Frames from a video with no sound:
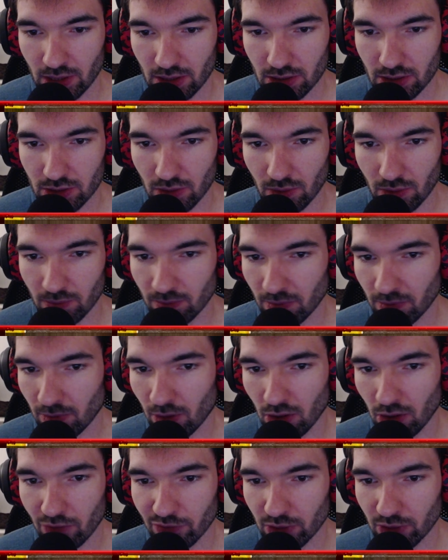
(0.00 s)
So
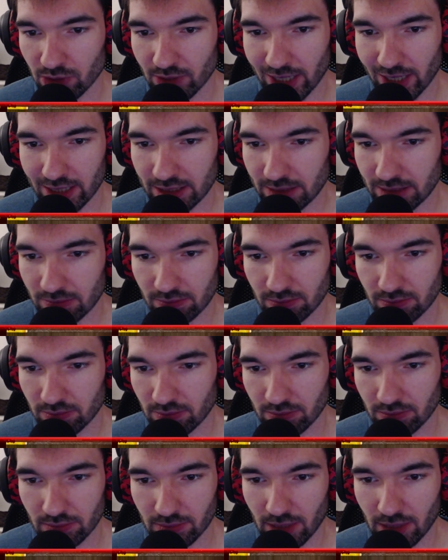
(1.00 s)
all of your traits
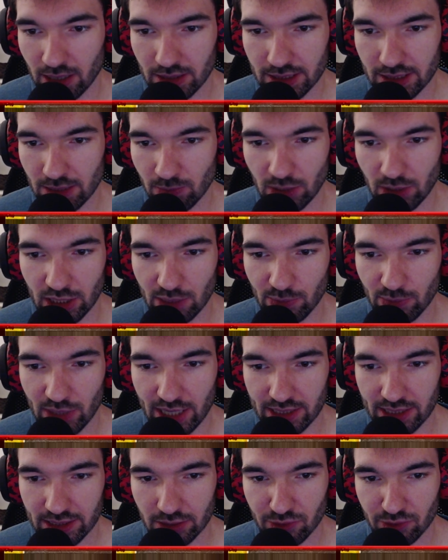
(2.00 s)
are simply
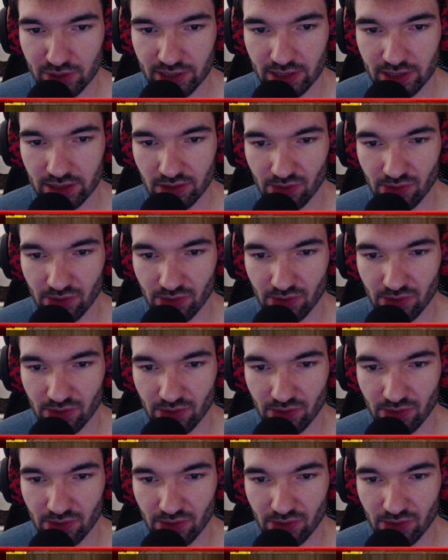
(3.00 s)
DPS increases.